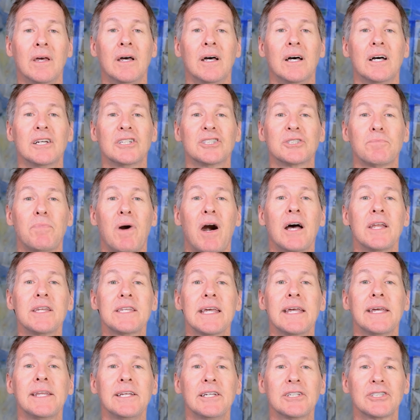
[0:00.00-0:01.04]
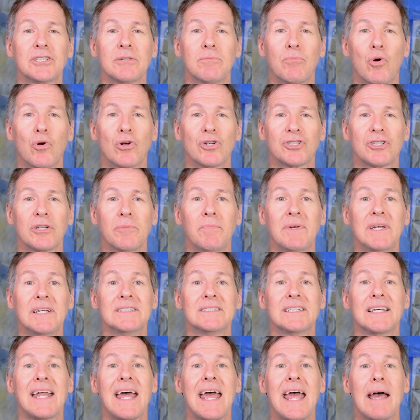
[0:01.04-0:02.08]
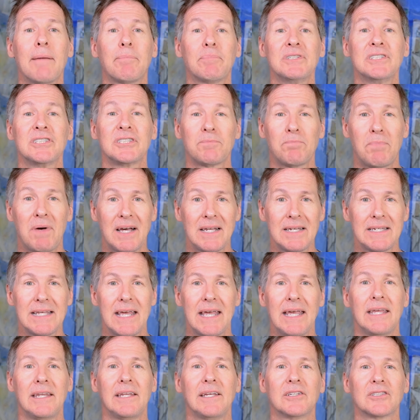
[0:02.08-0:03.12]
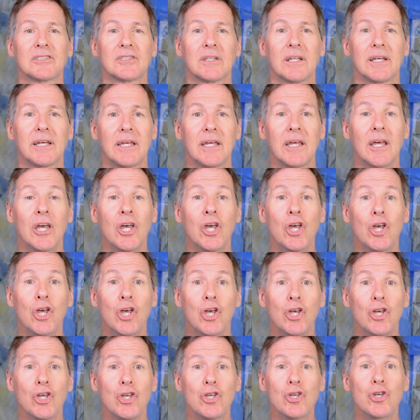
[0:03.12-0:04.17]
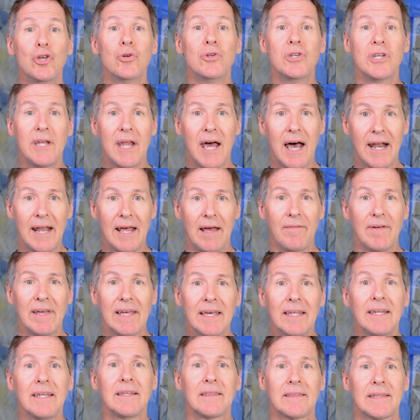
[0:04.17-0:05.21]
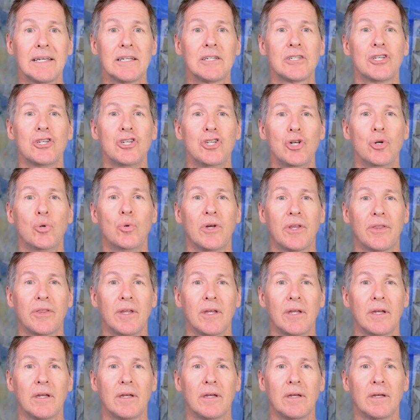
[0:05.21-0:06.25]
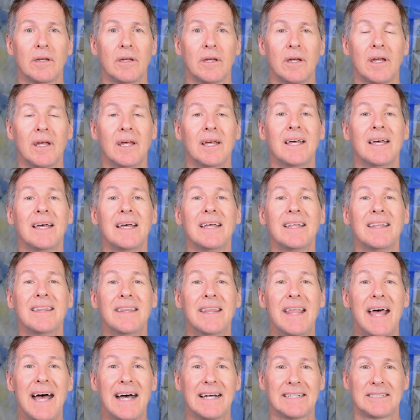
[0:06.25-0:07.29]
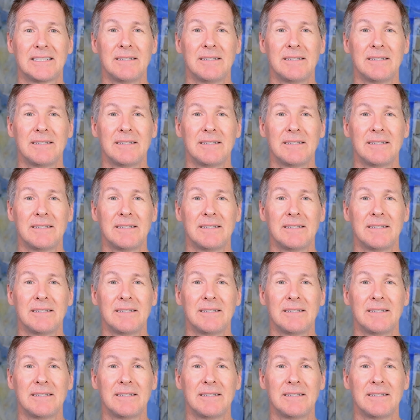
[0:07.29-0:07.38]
A spontaneous abortion means it happens spontaneously. You did not have anything to do with it. That's